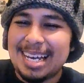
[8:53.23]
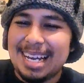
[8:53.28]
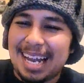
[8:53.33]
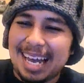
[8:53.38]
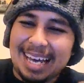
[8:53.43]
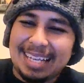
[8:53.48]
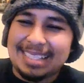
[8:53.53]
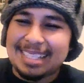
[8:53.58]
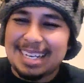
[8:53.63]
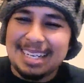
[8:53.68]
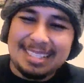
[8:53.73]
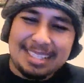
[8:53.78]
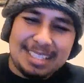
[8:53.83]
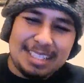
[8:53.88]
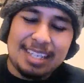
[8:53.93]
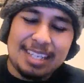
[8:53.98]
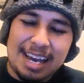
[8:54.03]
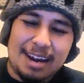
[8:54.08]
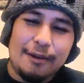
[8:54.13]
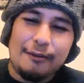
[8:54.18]
Like I said, it's
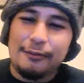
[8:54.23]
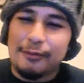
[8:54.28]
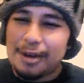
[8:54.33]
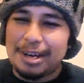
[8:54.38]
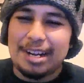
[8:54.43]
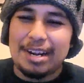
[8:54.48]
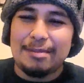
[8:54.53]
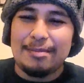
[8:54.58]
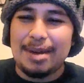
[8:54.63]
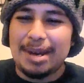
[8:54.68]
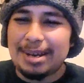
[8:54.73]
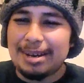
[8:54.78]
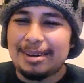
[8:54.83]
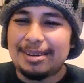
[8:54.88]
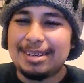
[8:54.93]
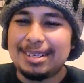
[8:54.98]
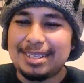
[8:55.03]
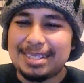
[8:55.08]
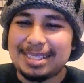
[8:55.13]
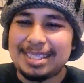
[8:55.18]
just kind of funny in my
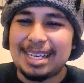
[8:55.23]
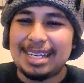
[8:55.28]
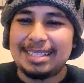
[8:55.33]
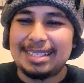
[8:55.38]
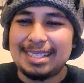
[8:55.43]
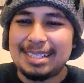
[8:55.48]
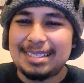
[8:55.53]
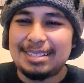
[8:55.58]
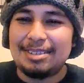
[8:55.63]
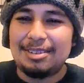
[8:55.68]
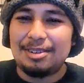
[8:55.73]
honest senses.